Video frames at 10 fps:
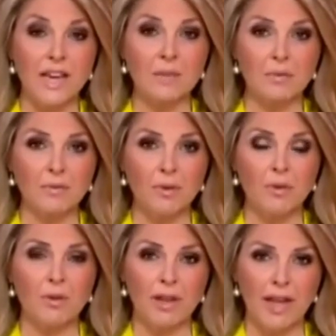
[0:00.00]
the day
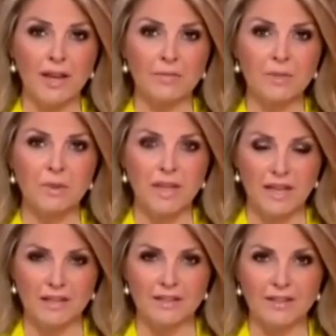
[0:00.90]
before the Games
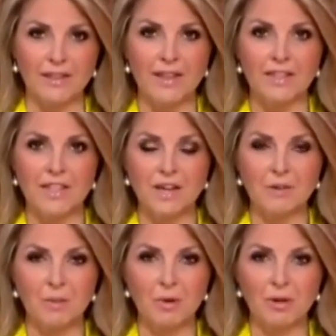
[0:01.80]
begin. Today,